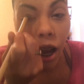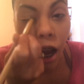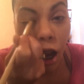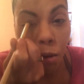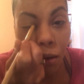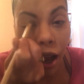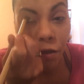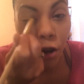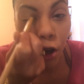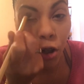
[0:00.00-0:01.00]

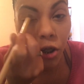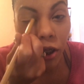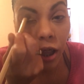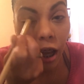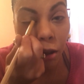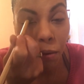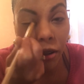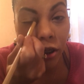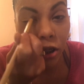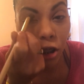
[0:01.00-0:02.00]
I've heard a lot
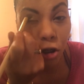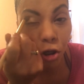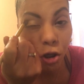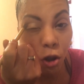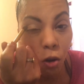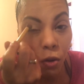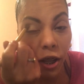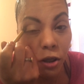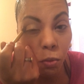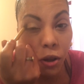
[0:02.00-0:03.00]
about the Touch of Soul.
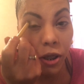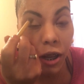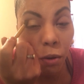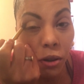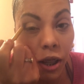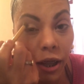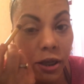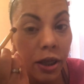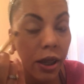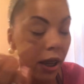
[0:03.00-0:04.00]
That's one that I would like
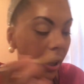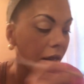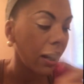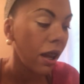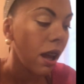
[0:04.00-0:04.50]
to get.